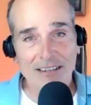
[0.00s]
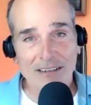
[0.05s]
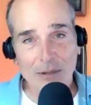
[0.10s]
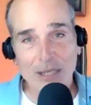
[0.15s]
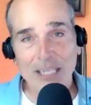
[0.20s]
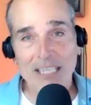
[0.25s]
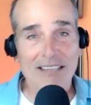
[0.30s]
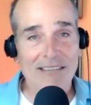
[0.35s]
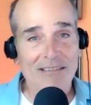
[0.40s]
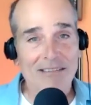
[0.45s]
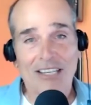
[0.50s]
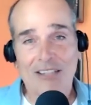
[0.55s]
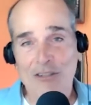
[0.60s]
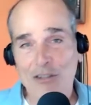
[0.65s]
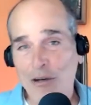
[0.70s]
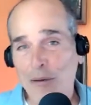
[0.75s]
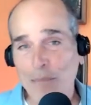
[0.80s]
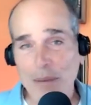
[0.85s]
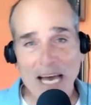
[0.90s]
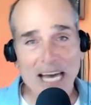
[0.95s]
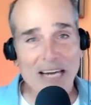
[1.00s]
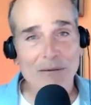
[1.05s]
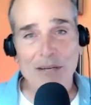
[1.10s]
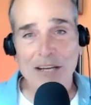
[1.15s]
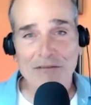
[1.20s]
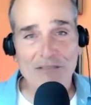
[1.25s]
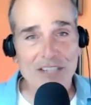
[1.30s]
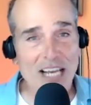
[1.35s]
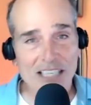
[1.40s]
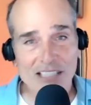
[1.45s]
We can do a battery
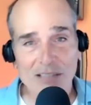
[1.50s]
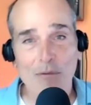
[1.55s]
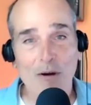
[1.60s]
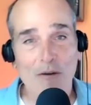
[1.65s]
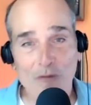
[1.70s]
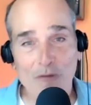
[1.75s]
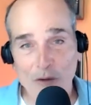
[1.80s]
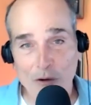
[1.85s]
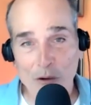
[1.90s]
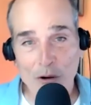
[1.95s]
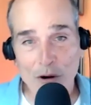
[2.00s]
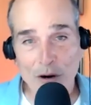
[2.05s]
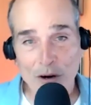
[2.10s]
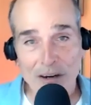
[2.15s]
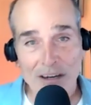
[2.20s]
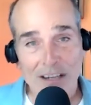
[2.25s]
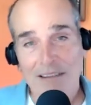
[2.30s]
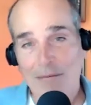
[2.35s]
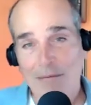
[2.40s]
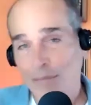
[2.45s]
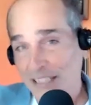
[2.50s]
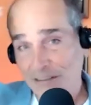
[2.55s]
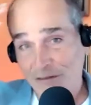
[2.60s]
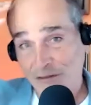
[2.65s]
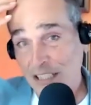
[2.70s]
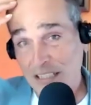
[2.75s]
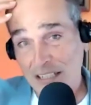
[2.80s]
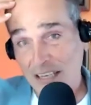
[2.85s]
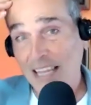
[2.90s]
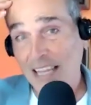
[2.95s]
of tests before, but
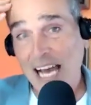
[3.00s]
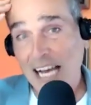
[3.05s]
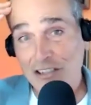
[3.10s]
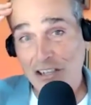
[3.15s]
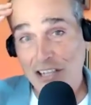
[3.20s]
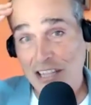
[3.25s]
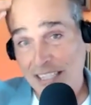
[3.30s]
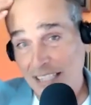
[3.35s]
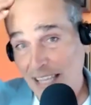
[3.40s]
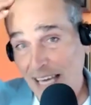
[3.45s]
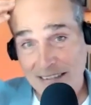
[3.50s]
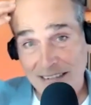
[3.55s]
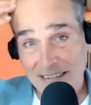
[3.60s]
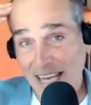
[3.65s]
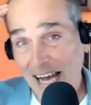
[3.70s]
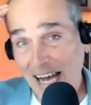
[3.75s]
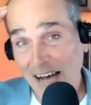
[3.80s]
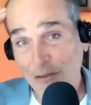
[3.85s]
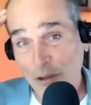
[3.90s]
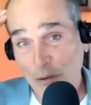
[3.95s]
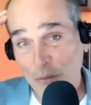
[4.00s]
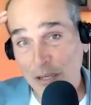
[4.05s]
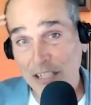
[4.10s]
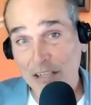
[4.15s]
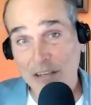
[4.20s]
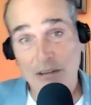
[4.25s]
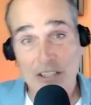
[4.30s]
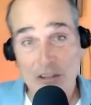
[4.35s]
physiologically, that's out the window.